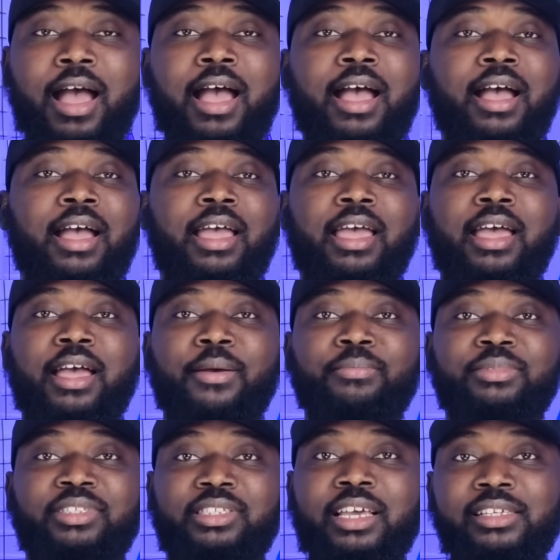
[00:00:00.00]
are
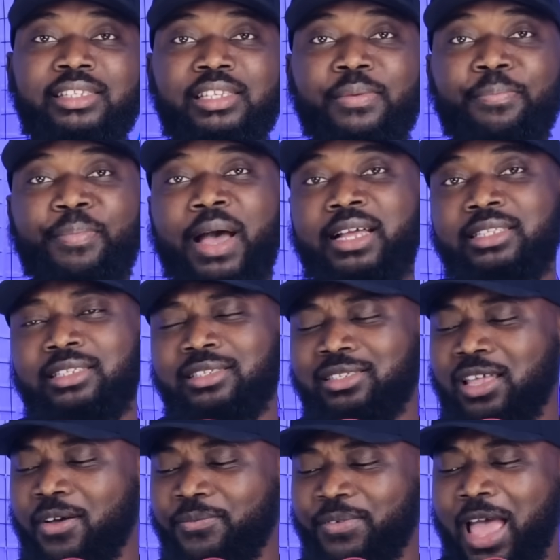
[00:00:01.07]
chasing party
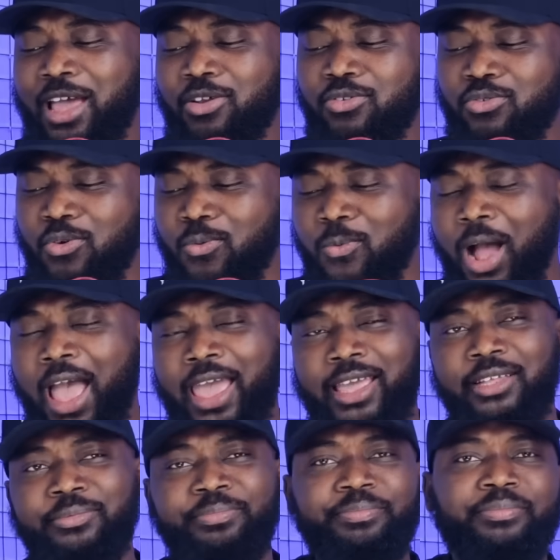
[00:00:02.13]
stuff, I don't know
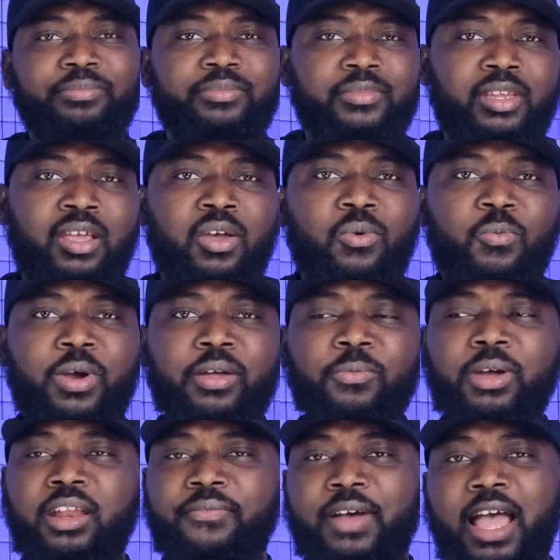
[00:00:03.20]
why
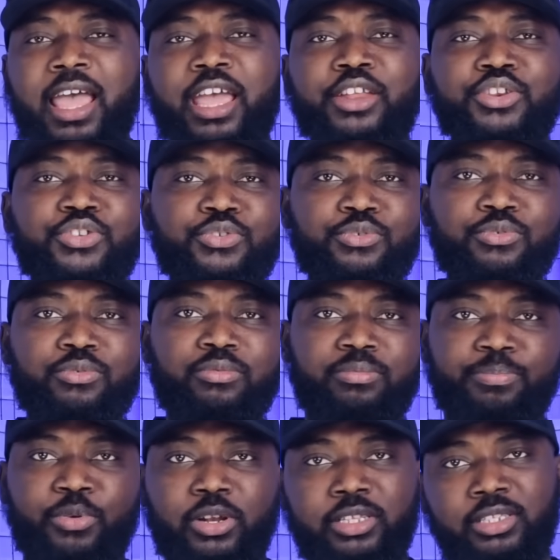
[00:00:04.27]
whenever a new
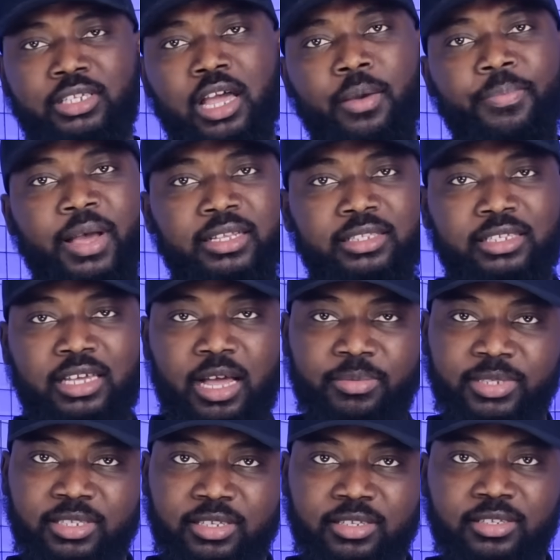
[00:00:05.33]
political party
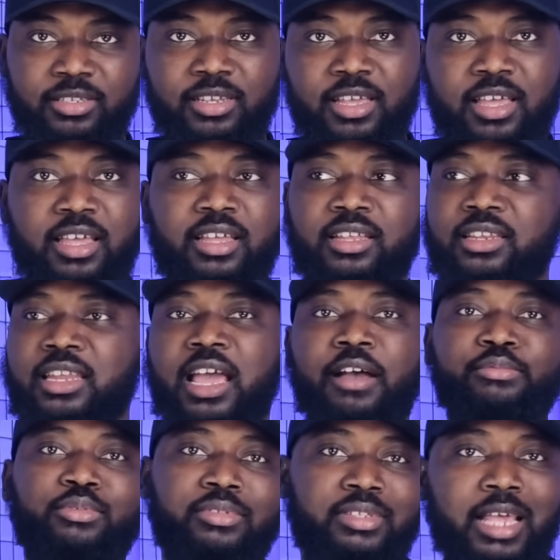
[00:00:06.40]
comes in, they
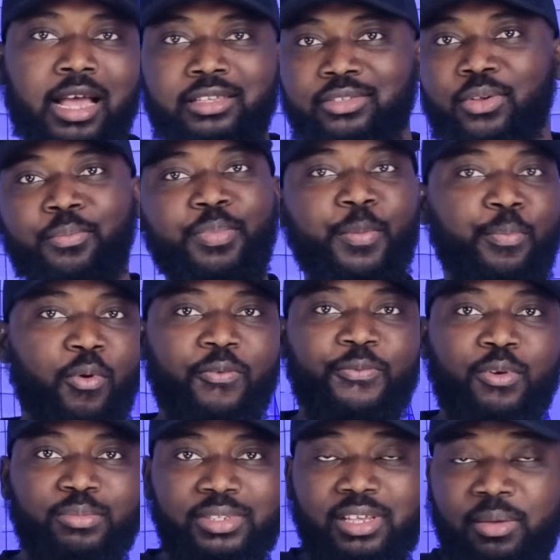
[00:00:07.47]
have to sack some people
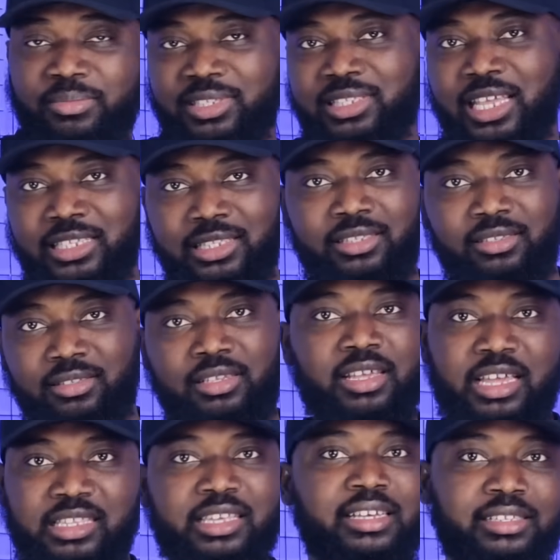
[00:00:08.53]
from some state
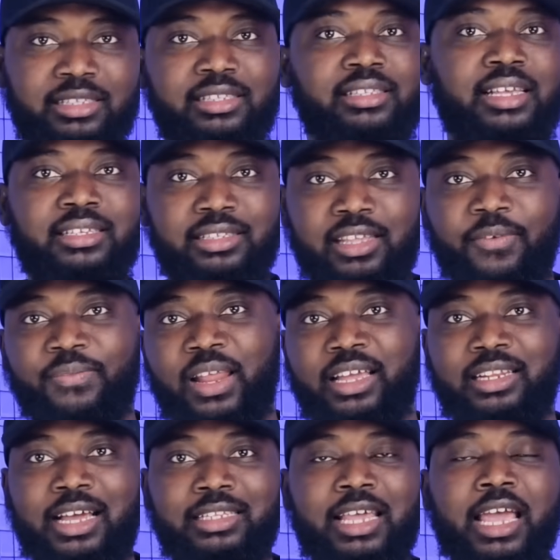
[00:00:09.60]
agencies and stuff
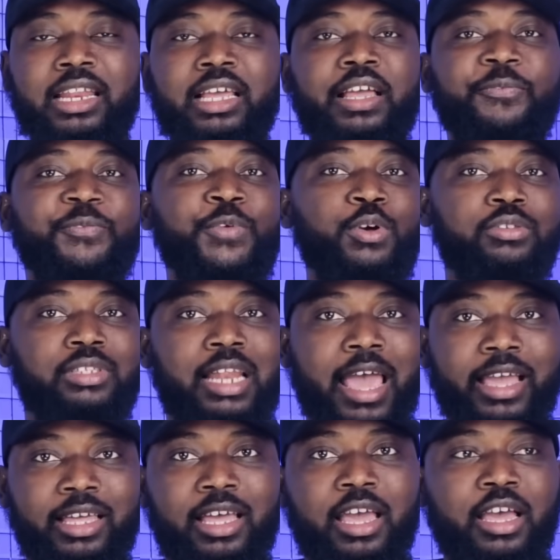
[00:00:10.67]
like that. And it feels
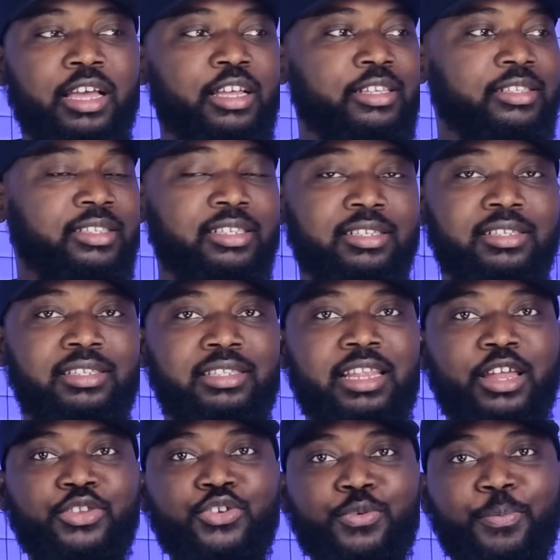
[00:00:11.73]
like since
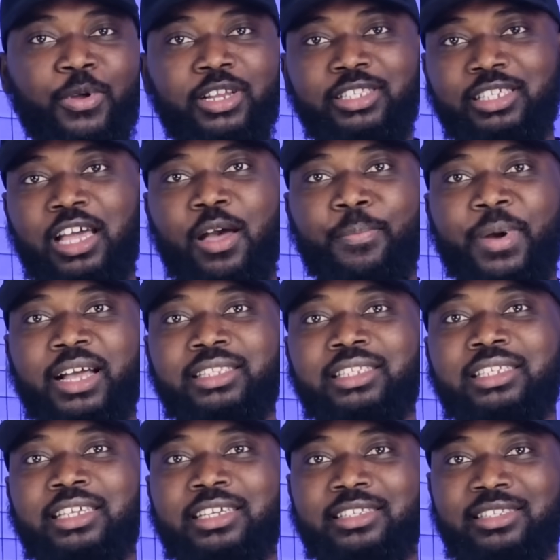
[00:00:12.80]
the new political
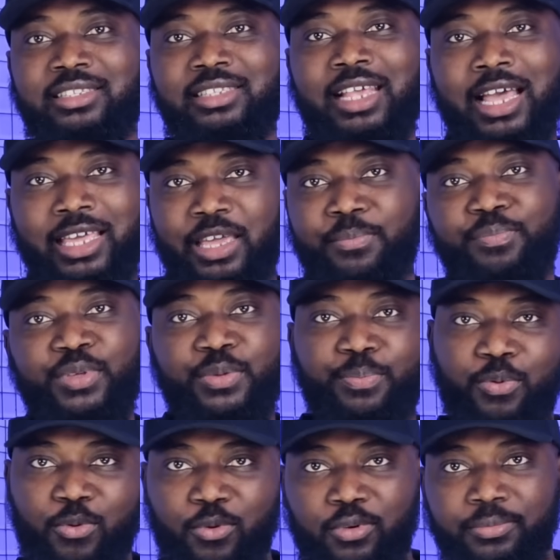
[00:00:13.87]
party is sacking
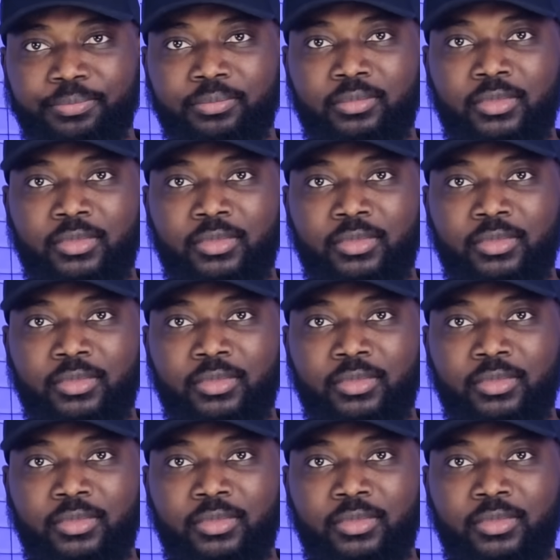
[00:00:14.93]
people,